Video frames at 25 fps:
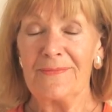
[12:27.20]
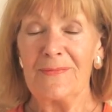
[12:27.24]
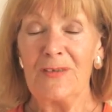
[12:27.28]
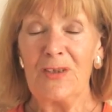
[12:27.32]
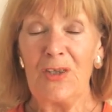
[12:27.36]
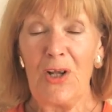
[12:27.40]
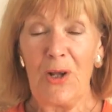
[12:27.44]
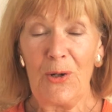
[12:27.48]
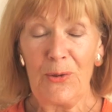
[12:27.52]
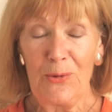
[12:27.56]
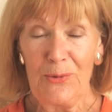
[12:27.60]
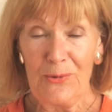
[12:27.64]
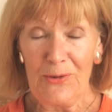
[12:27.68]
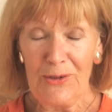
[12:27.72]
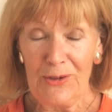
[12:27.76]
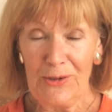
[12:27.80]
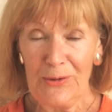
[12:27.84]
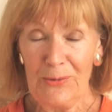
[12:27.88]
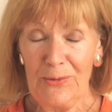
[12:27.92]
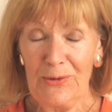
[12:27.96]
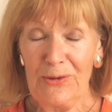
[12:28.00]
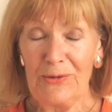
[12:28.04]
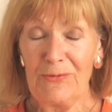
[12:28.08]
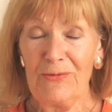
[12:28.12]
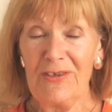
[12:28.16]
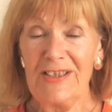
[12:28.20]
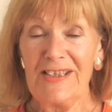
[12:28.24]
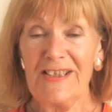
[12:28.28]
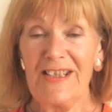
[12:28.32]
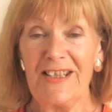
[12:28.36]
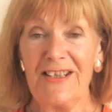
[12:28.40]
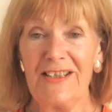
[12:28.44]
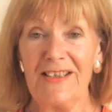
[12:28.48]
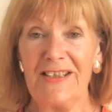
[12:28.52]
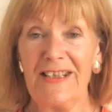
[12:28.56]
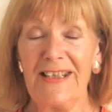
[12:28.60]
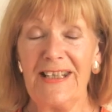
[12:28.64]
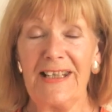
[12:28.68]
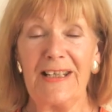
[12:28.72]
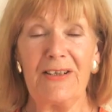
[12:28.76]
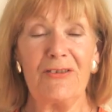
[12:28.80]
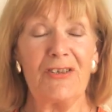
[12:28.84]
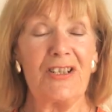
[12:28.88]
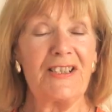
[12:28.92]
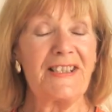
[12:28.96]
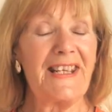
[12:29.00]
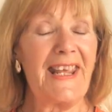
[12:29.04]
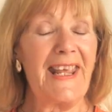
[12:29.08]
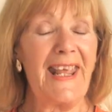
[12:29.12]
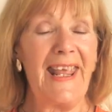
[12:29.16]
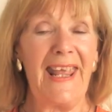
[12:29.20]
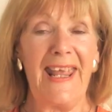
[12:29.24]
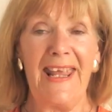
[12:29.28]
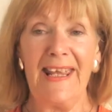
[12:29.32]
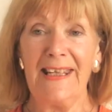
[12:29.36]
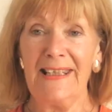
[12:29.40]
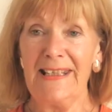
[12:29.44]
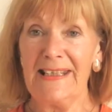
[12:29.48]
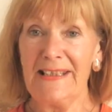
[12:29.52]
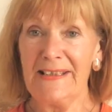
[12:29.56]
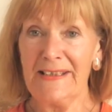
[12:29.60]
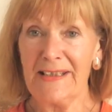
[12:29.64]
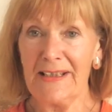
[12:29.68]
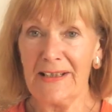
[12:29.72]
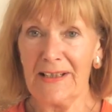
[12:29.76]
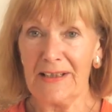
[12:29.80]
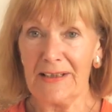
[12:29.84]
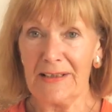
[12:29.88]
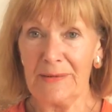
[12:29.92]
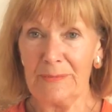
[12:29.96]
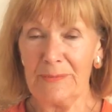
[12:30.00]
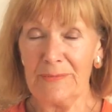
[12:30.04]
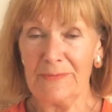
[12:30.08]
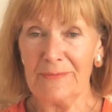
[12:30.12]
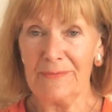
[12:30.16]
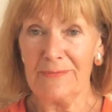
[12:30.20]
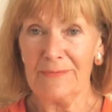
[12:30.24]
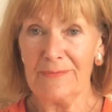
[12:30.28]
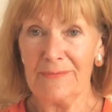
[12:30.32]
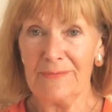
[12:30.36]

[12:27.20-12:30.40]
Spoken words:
Know that you can return here at any time.